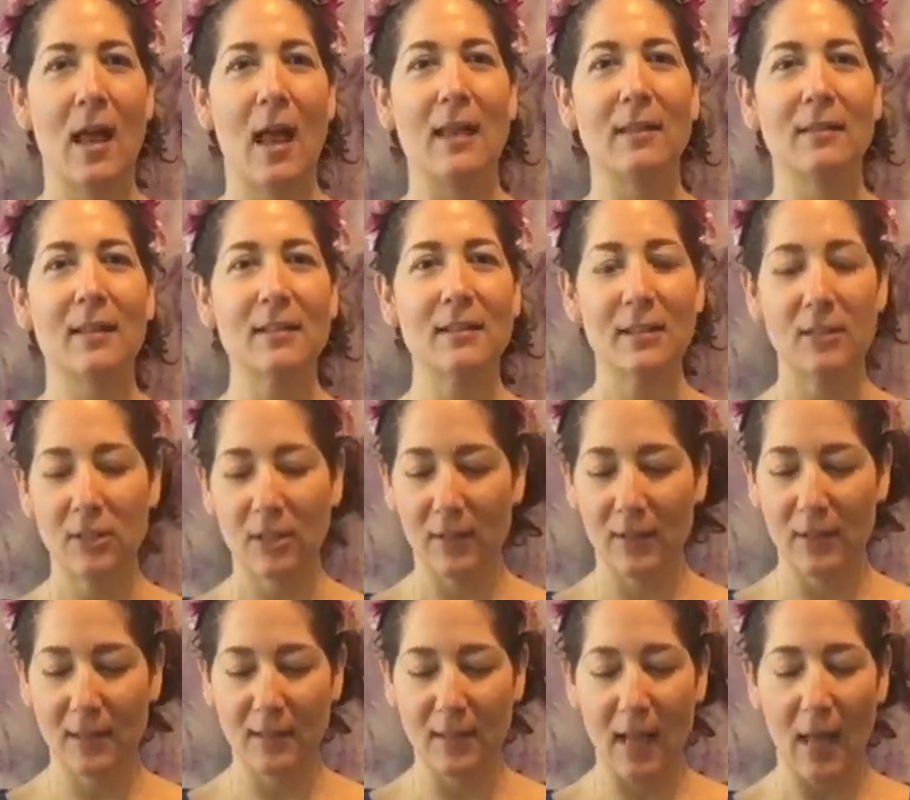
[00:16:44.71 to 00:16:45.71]
And listen to
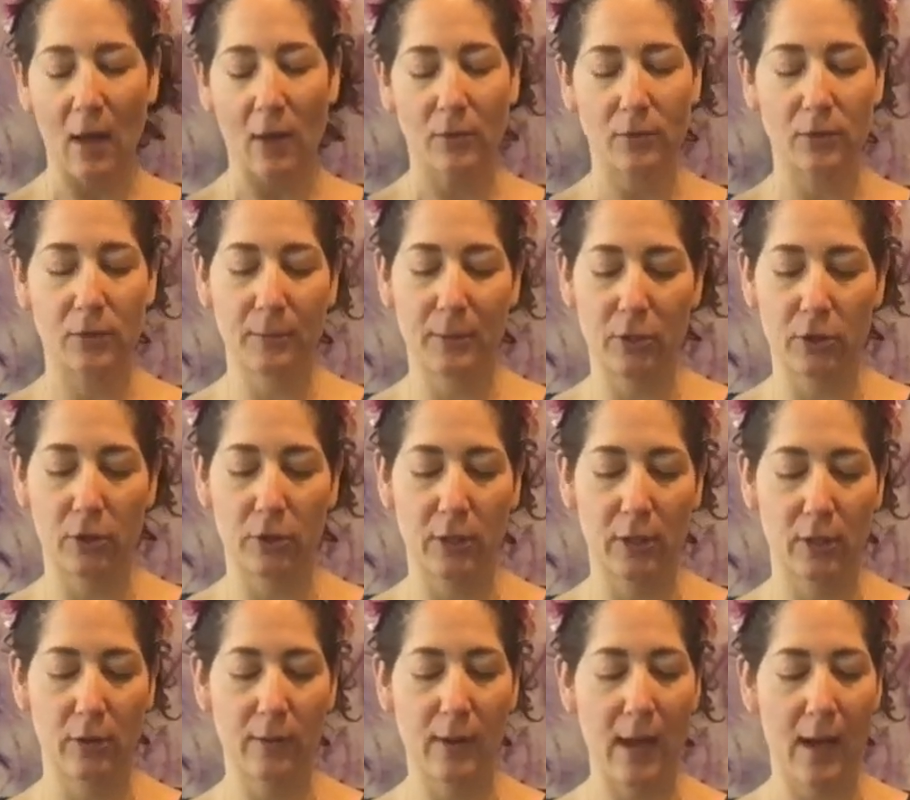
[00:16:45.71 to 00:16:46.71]
the sound. turn
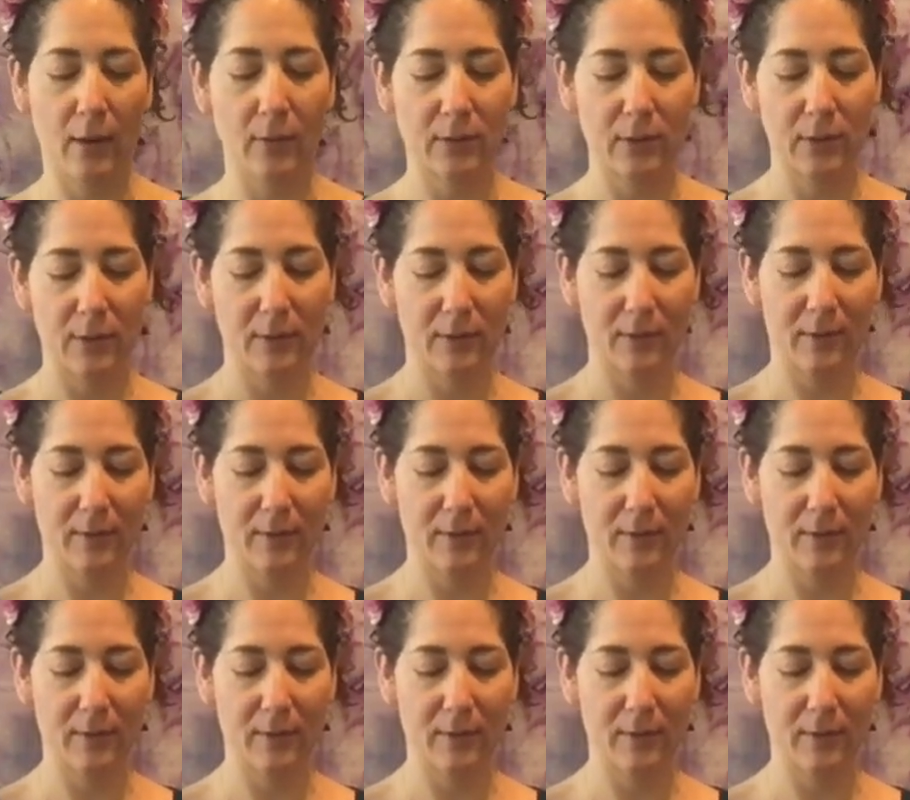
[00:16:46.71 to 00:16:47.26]
it around.